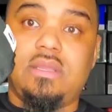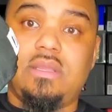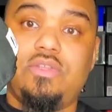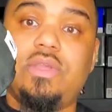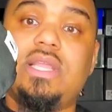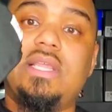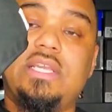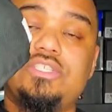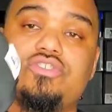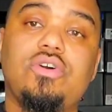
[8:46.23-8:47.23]
You get to
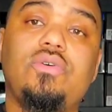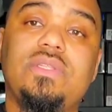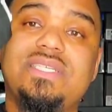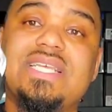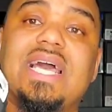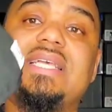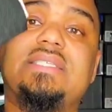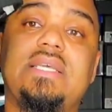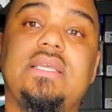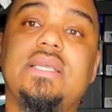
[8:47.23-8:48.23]
control the
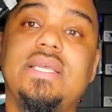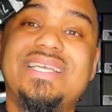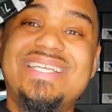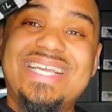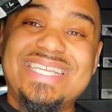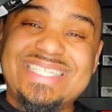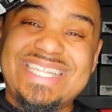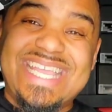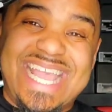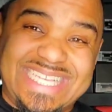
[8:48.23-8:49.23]
sizing to
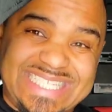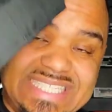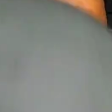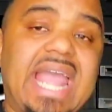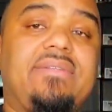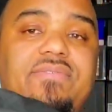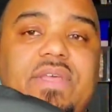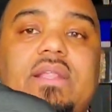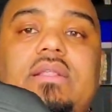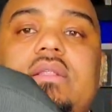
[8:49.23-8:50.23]
the exact
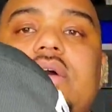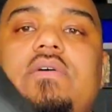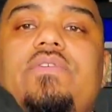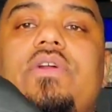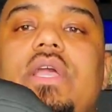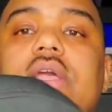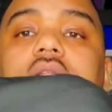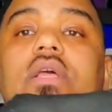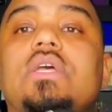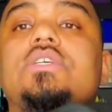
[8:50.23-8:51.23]
fit of your head.
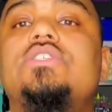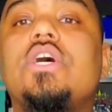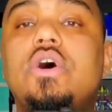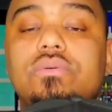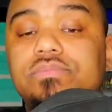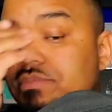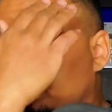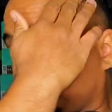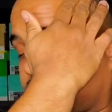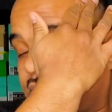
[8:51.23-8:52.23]
So,
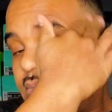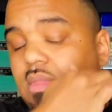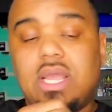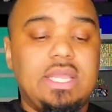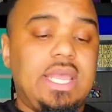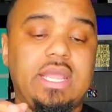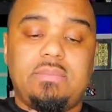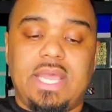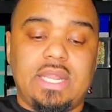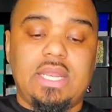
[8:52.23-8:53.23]
again,
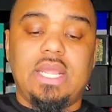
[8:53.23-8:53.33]
man,